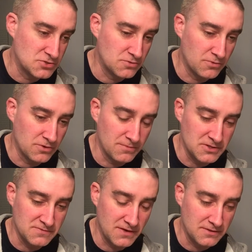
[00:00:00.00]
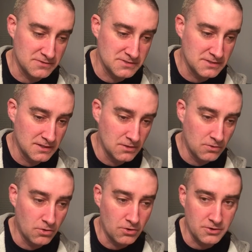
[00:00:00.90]
Trooper and a bunch of others.
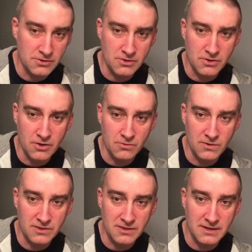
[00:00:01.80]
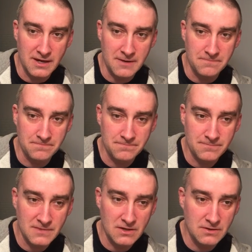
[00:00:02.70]
Or you could go with the
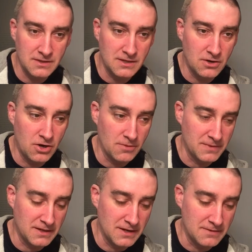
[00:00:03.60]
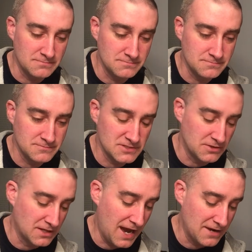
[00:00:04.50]
Army,
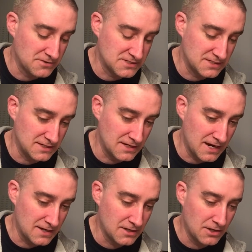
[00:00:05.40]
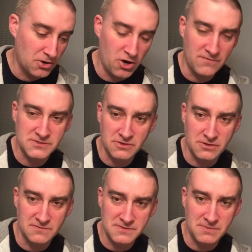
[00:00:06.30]
the IOC officer
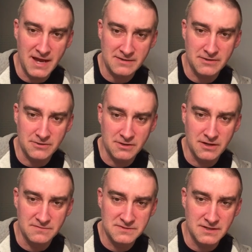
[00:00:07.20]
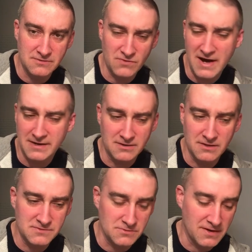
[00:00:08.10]
gloves, the black leather gloves, riding
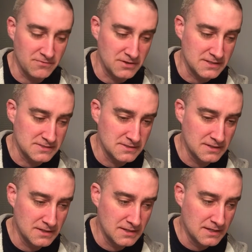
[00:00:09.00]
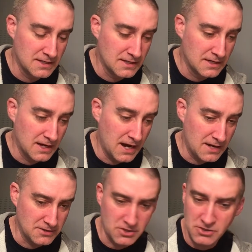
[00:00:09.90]
gloves, or whatever it is.
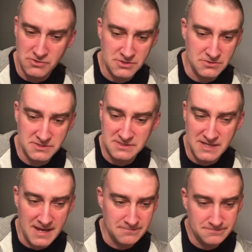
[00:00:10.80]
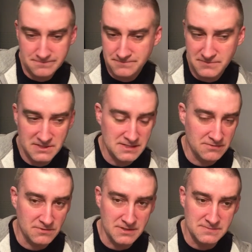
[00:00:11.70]
You could use those instead. I said
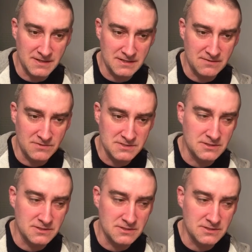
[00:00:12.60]
it really doesn't make a difference.